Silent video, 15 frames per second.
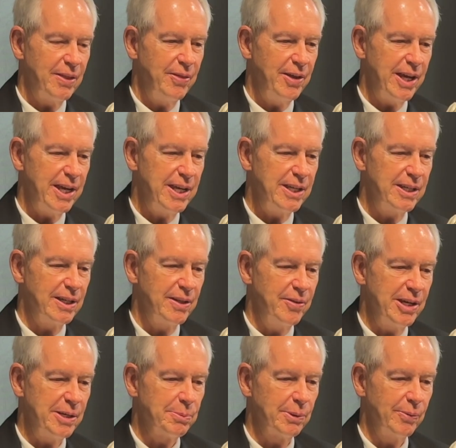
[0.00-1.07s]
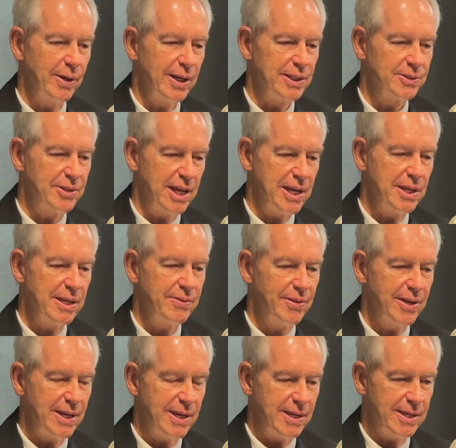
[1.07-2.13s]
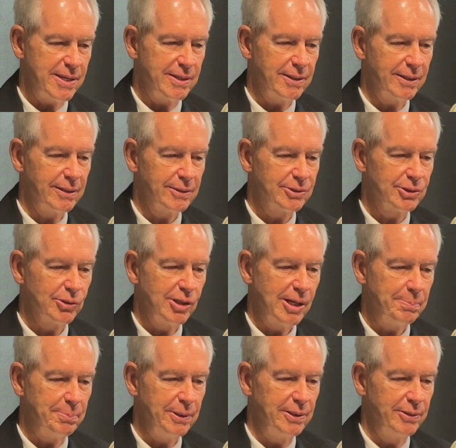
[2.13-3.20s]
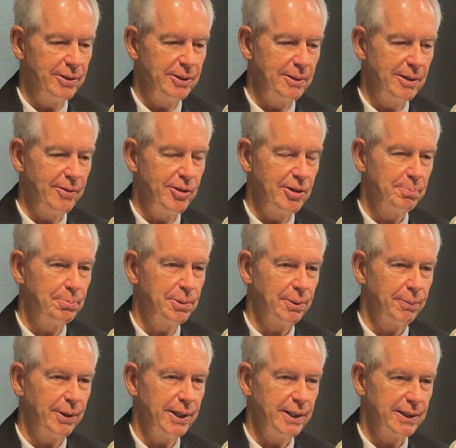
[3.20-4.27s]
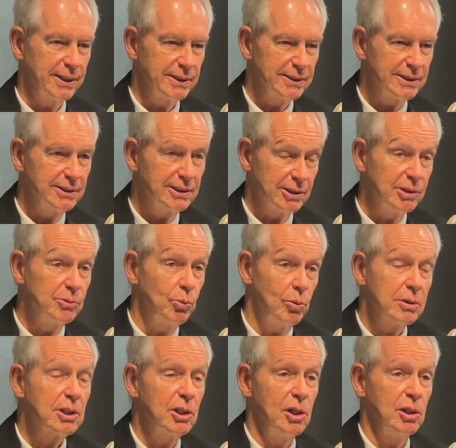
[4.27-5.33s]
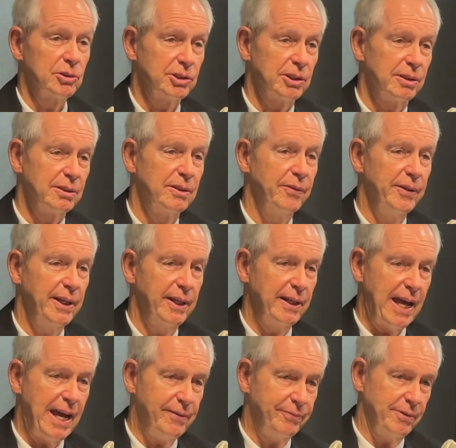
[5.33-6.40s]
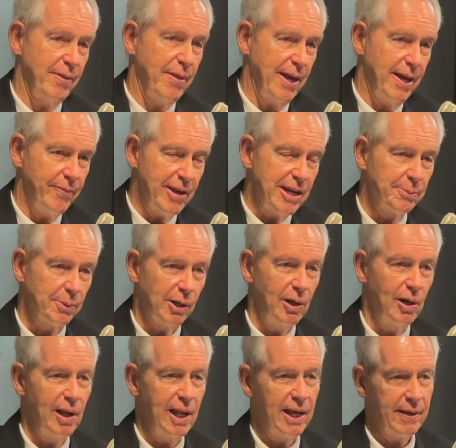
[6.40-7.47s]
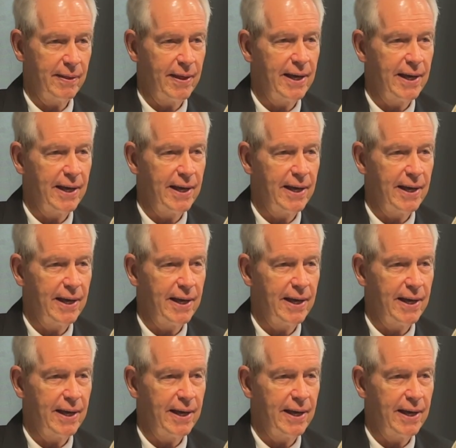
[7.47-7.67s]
They were raised. They grew up in the Purina culture, and then after that, they were all out of the